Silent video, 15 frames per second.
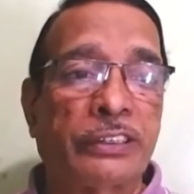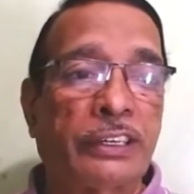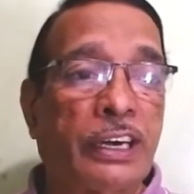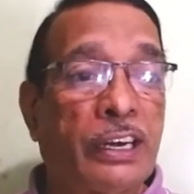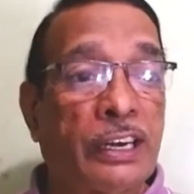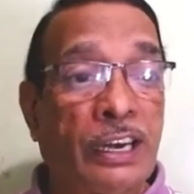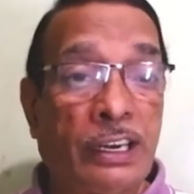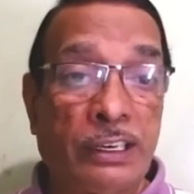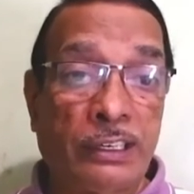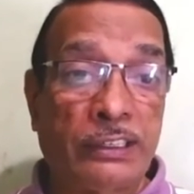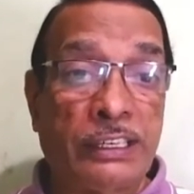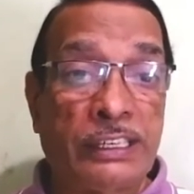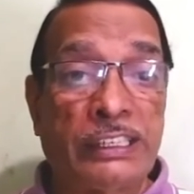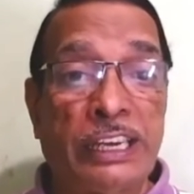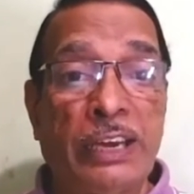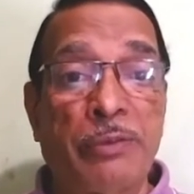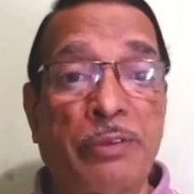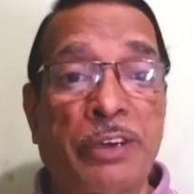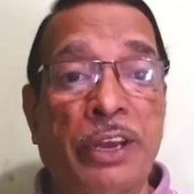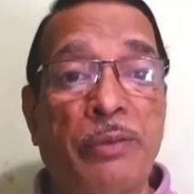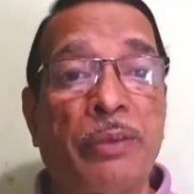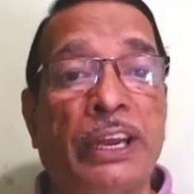And at the same
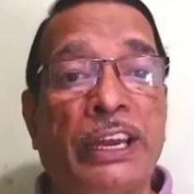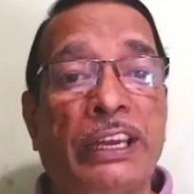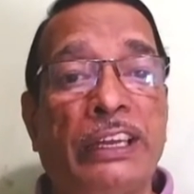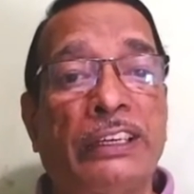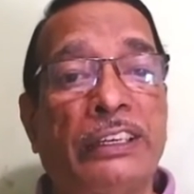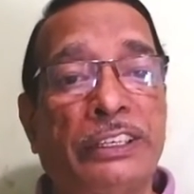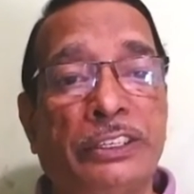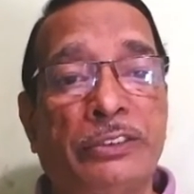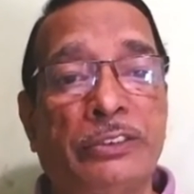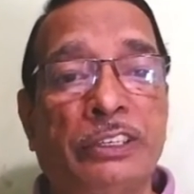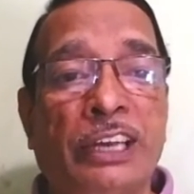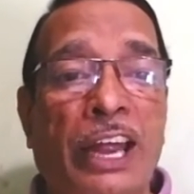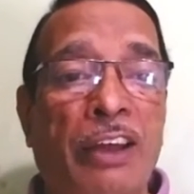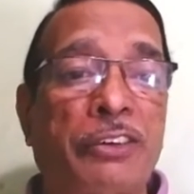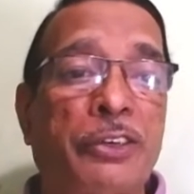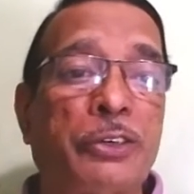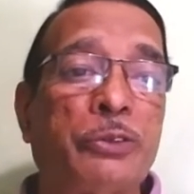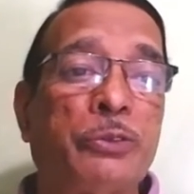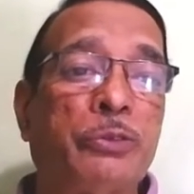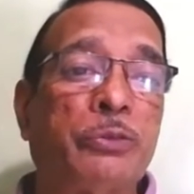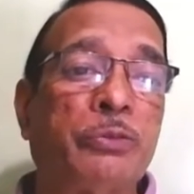time, again, you will have to